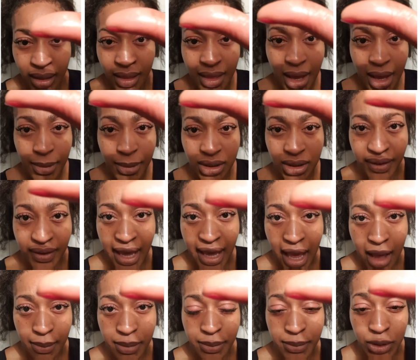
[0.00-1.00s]
That much of a
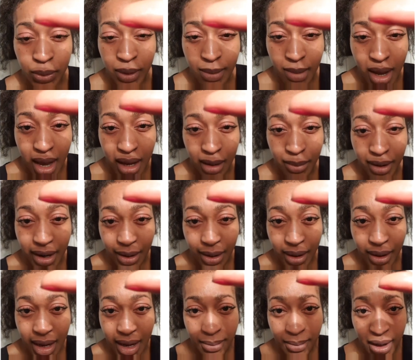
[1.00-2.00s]
gap between my eyebrow
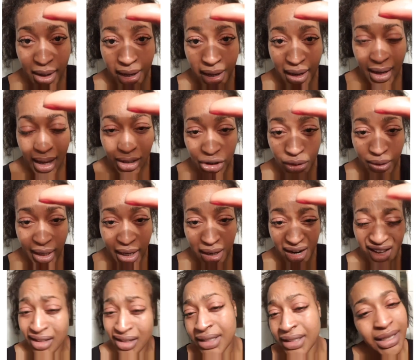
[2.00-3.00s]
and my actual
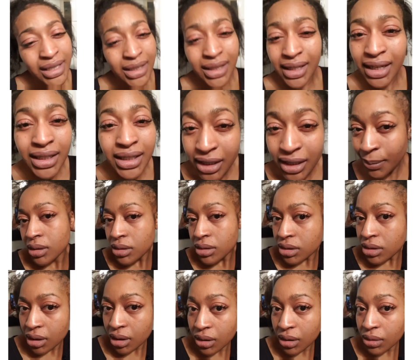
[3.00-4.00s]
hairline. No, thank you.
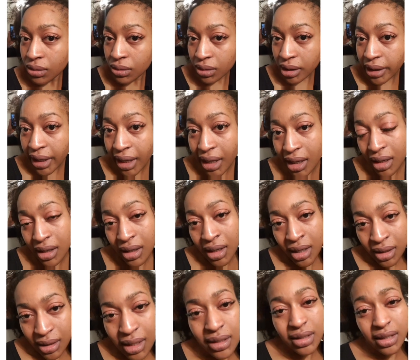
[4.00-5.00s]
So yeah,
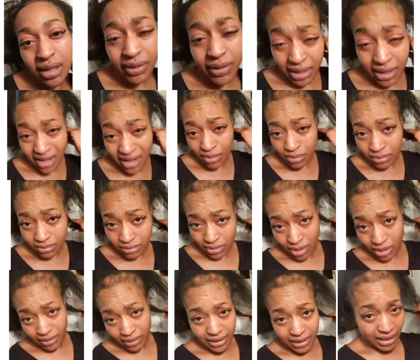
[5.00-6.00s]
that's it really. I'm
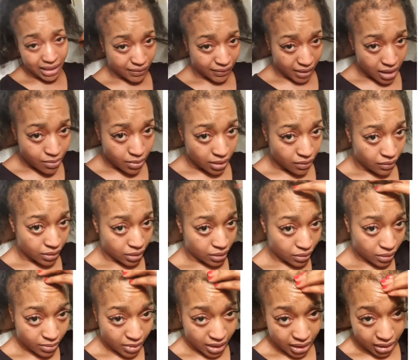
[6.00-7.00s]
not really satisfied with the
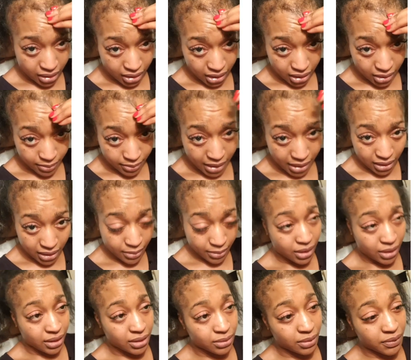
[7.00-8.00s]
results of my hair transplant, to be
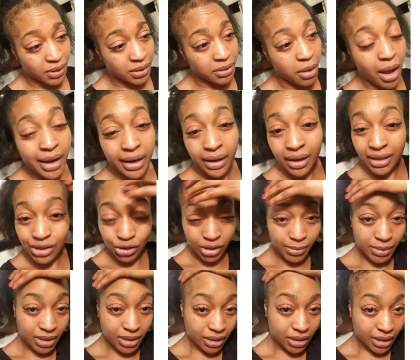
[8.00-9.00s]
honest with you. I had a nice
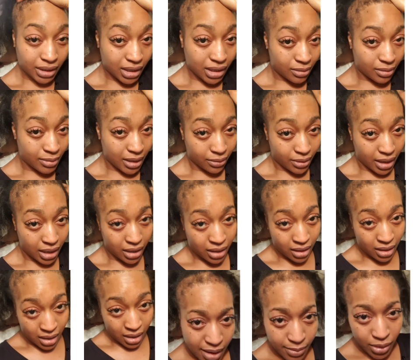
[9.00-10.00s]
trip to Turkey though, by the way.
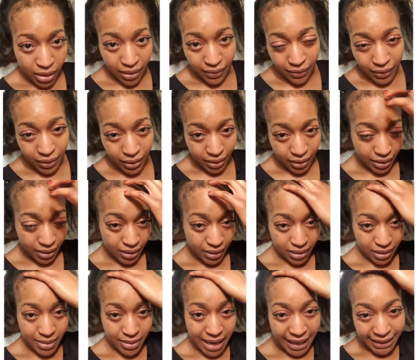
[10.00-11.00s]
I'm looking for
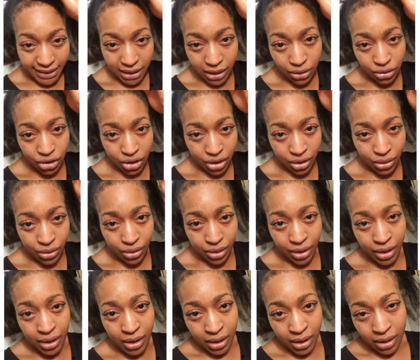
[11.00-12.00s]
some next solution, or
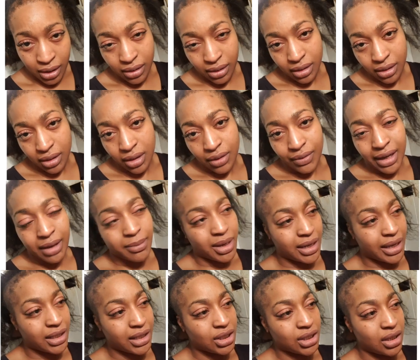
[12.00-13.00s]
a
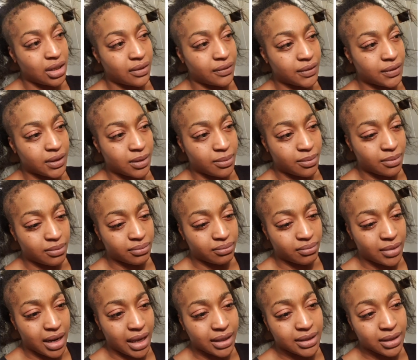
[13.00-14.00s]
recommendation of some
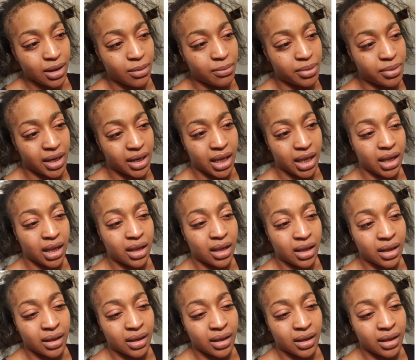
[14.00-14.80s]
next company